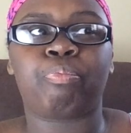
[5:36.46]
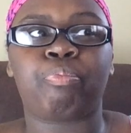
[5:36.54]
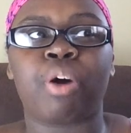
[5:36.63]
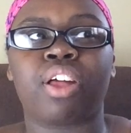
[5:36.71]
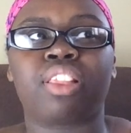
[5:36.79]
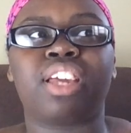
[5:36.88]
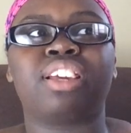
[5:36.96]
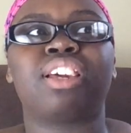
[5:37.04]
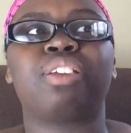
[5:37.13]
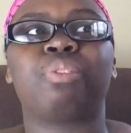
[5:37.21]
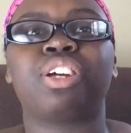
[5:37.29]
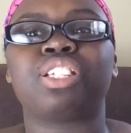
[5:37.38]
but like
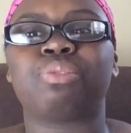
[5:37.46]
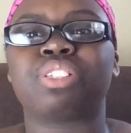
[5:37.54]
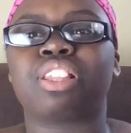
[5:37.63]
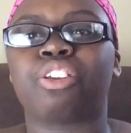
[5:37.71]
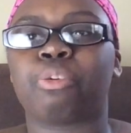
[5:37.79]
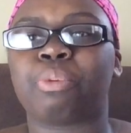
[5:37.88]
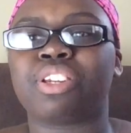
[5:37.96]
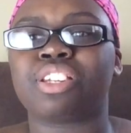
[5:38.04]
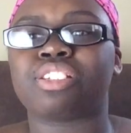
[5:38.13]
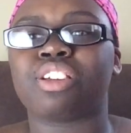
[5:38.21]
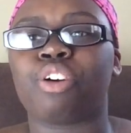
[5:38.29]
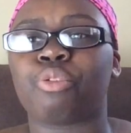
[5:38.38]
in a way she was a little bit
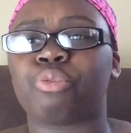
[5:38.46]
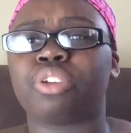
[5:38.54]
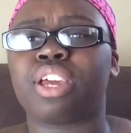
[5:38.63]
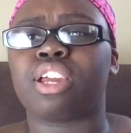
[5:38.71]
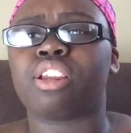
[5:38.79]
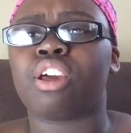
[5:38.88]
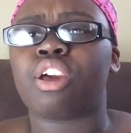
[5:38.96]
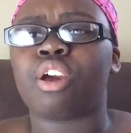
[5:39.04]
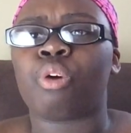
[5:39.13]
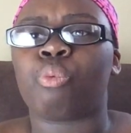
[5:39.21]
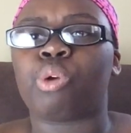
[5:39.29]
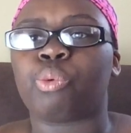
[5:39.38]
disowned, and
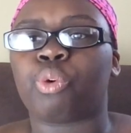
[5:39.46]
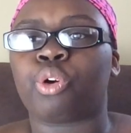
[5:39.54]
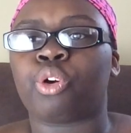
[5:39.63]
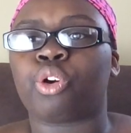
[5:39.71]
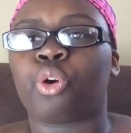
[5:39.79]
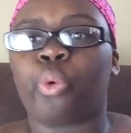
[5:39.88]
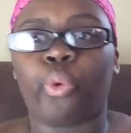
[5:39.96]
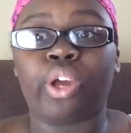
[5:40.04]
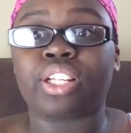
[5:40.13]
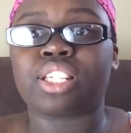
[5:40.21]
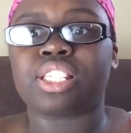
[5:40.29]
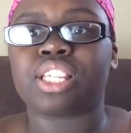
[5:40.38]
we were
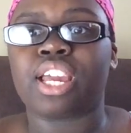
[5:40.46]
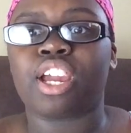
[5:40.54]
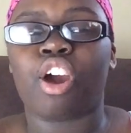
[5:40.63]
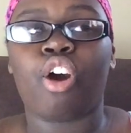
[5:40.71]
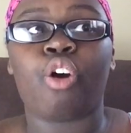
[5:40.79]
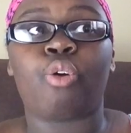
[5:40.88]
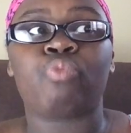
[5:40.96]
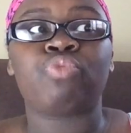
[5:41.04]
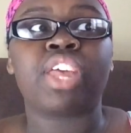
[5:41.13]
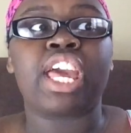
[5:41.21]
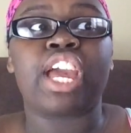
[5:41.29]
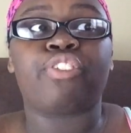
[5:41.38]
quick to say, oh,
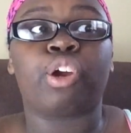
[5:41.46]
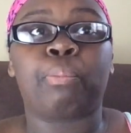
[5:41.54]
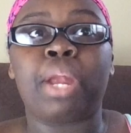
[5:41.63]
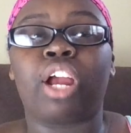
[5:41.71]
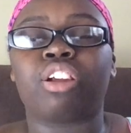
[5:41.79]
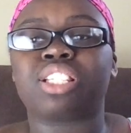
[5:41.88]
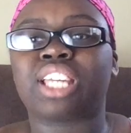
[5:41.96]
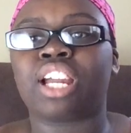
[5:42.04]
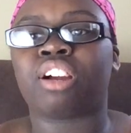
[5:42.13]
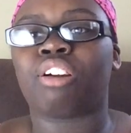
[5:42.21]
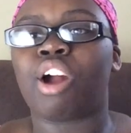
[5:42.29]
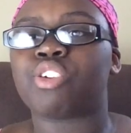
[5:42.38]
if her parents
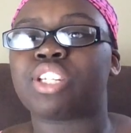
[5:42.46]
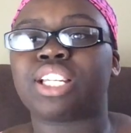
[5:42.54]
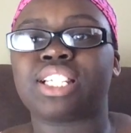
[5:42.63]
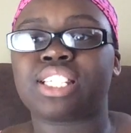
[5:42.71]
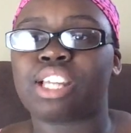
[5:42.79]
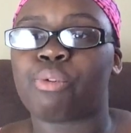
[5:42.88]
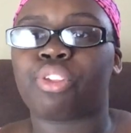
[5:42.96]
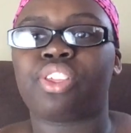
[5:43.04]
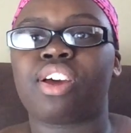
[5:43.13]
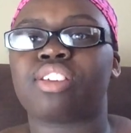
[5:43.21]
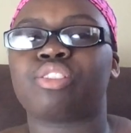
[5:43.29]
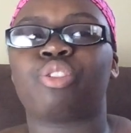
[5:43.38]
kick her out, she can stay with
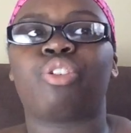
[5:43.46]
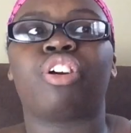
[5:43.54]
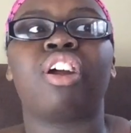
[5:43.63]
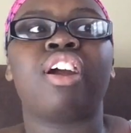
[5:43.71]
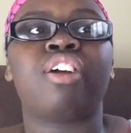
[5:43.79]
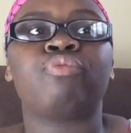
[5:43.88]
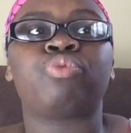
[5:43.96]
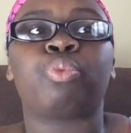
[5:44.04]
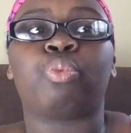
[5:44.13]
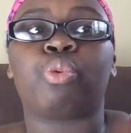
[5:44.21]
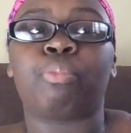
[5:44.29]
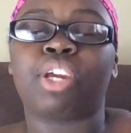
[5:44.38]
us, or
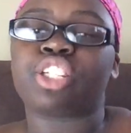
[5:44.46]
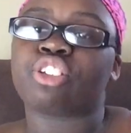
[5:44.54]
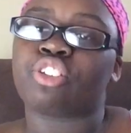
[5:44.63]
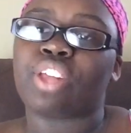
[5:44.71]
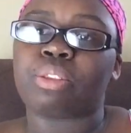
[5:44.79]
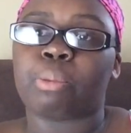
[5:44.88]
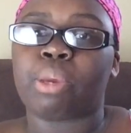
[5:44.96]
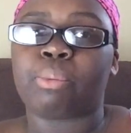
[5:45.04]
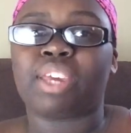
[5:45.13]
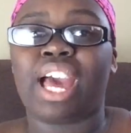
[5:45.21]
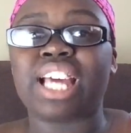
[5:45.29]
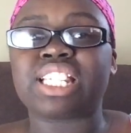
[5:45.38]
we'll make sure that the
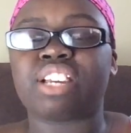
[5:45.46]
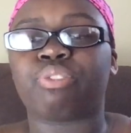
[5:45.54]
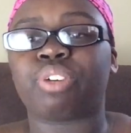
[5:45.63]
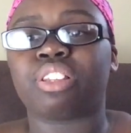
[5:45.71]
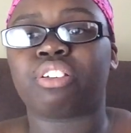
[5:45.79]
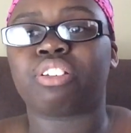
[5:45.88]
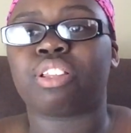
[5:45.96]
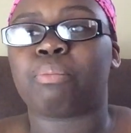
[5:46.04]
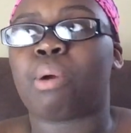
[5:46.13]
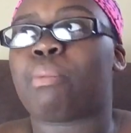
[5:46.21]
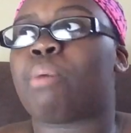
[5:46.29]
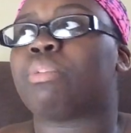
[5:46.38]
baby has stuff.
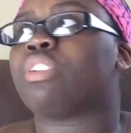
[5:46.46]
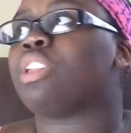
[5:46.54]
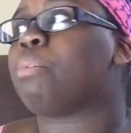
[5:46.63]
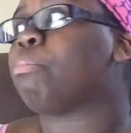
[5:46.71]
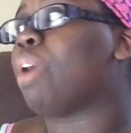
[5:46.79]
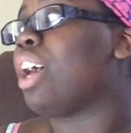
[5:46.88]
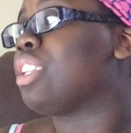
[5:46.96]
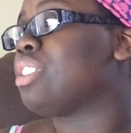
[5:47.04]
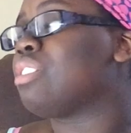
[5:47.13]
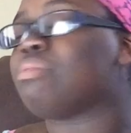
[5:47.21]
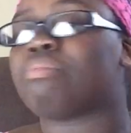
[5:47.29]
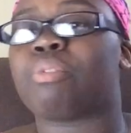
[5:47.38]
My mom literally bought
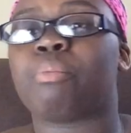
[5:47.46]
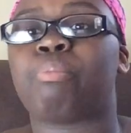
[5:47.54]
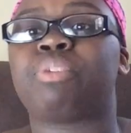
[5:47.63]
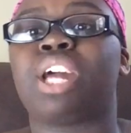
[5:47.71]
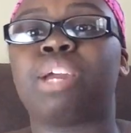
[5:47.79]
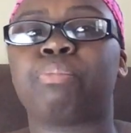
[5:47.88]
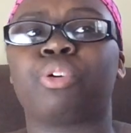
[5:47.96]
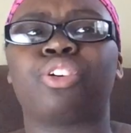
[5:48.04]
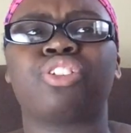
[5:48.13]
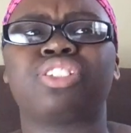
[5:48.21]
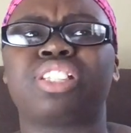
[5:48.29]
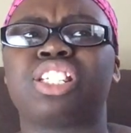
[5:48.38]

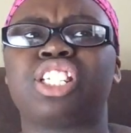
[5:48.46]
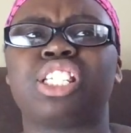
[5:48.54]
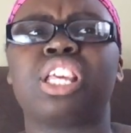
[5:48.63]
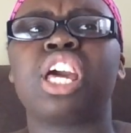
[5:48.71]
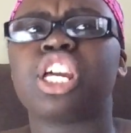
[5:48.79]
diapers, and she's